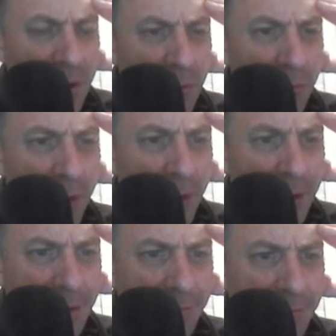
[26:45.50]
But
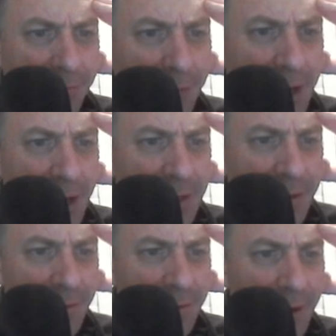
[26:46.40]
massive
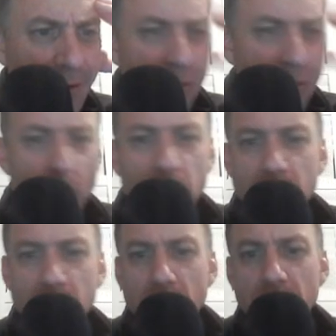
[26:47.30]
101
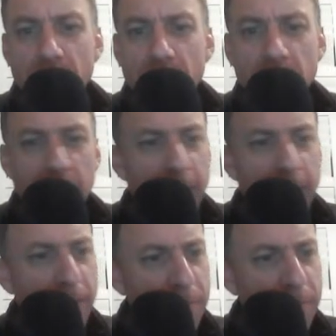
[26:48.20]
point play.